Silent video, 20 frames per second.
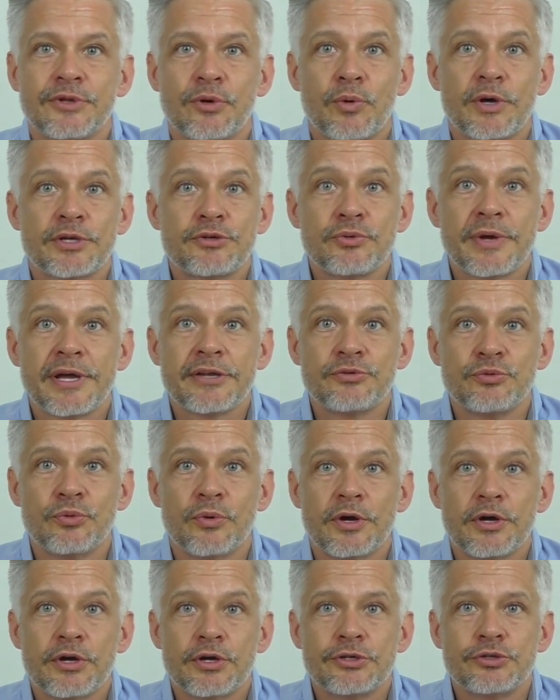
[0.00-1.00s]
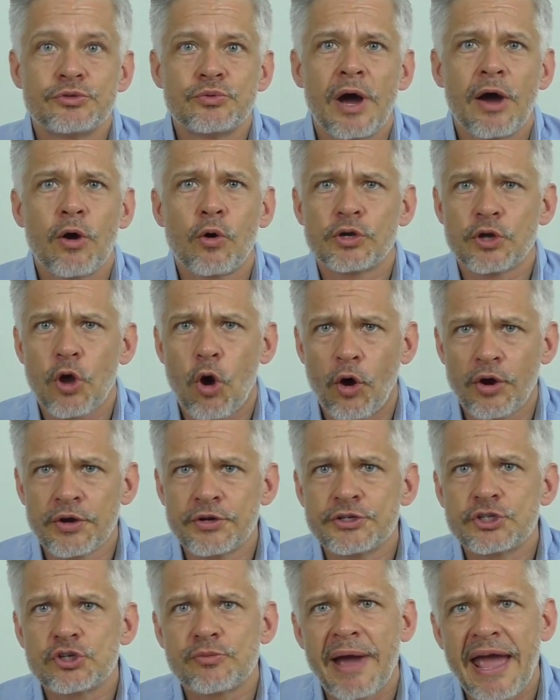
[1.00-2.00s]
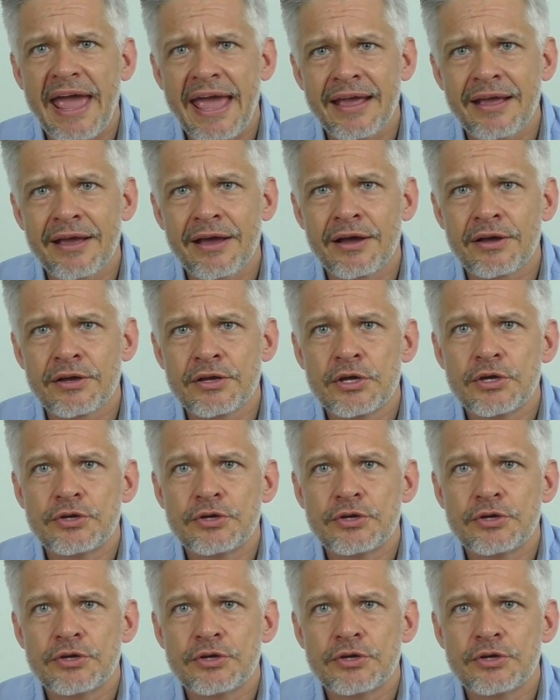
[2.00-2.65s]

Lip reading: what do I do? Do I hold on to my anger?